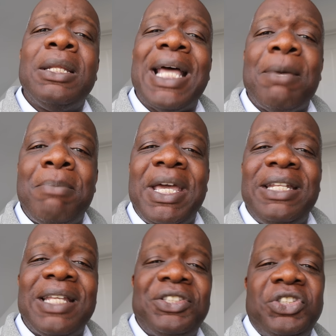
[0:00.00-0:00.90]
that
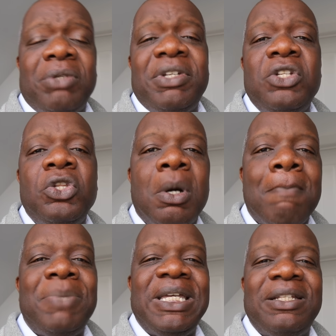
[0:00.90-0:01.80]
may necessarily
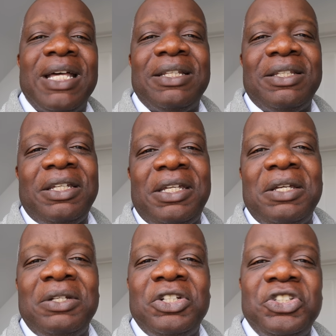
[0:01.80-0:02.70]
not be that the
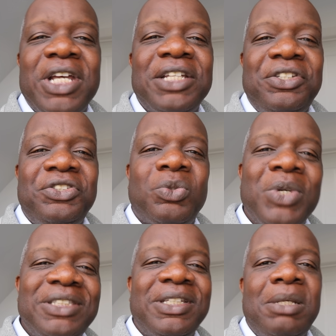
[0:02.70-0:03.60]
chassis is
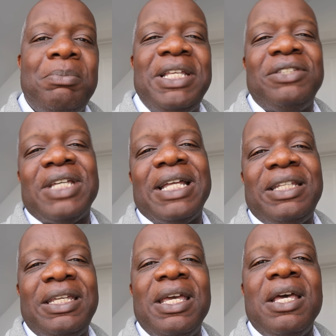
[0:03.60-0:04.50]
twisted. It means that
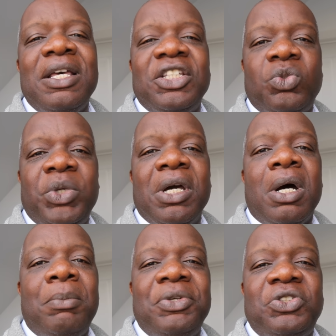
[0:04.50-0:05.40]
the swing
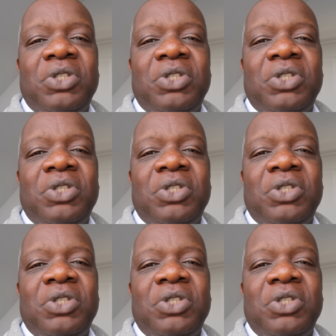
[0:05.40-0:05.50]
arm is